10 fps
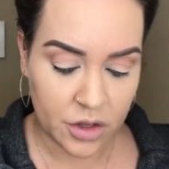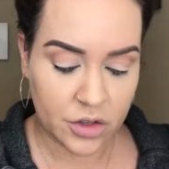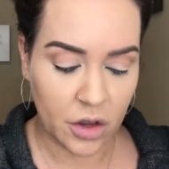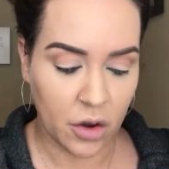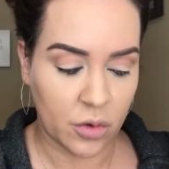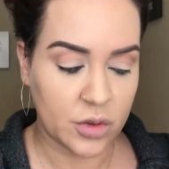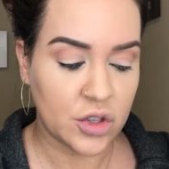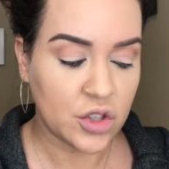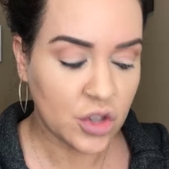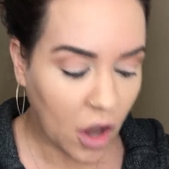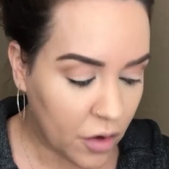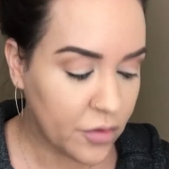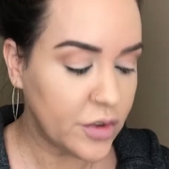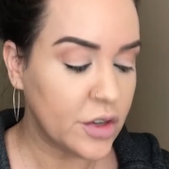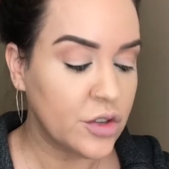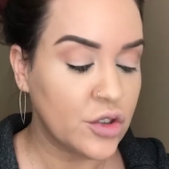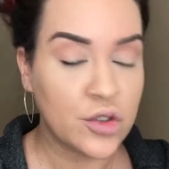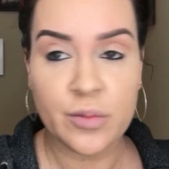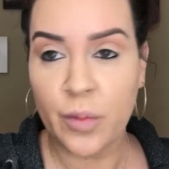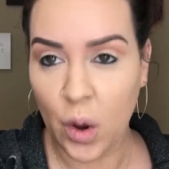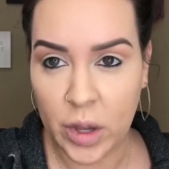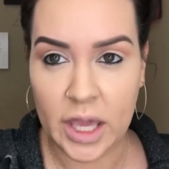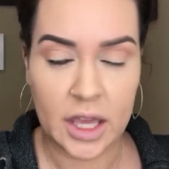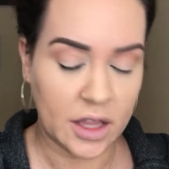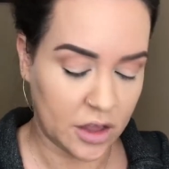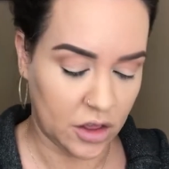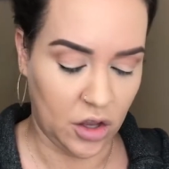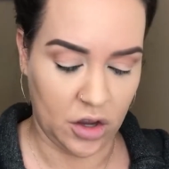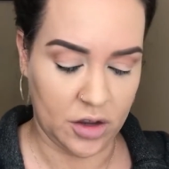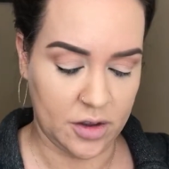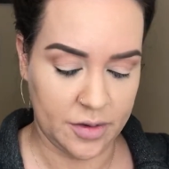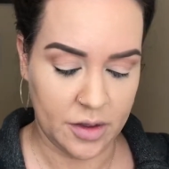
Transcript: So, soft, smoky look.